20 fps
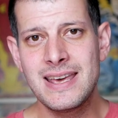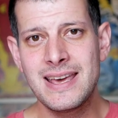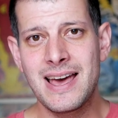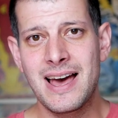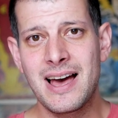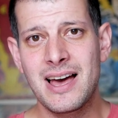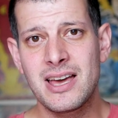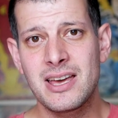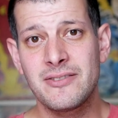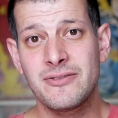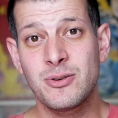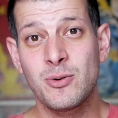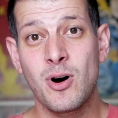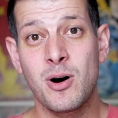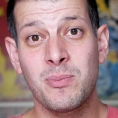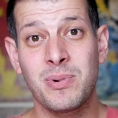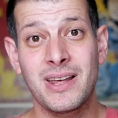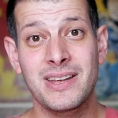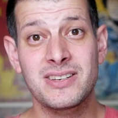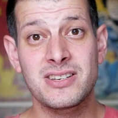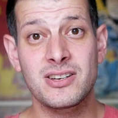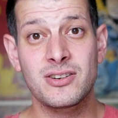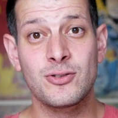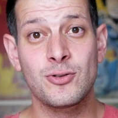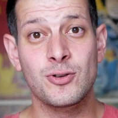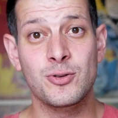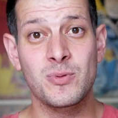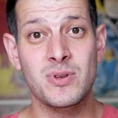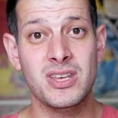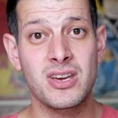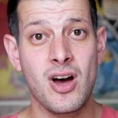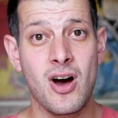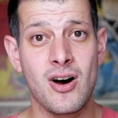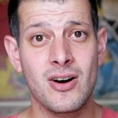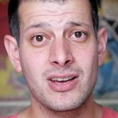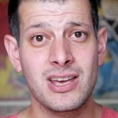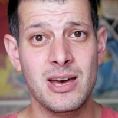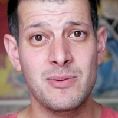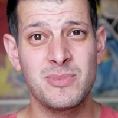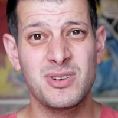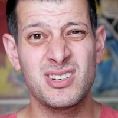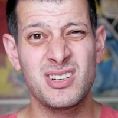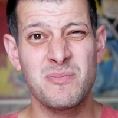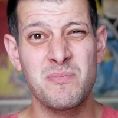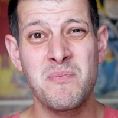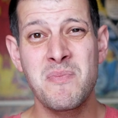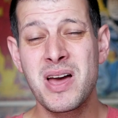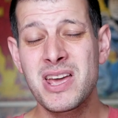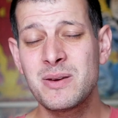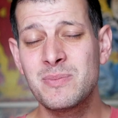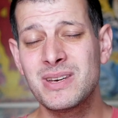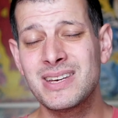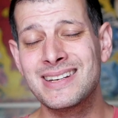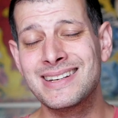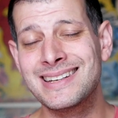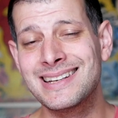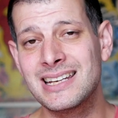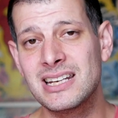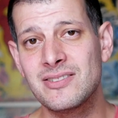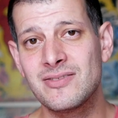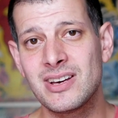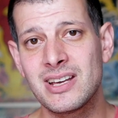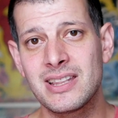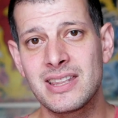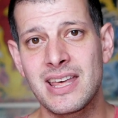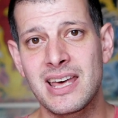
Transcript: Uh, if you are placing an order with Carchem and you may be in need of it,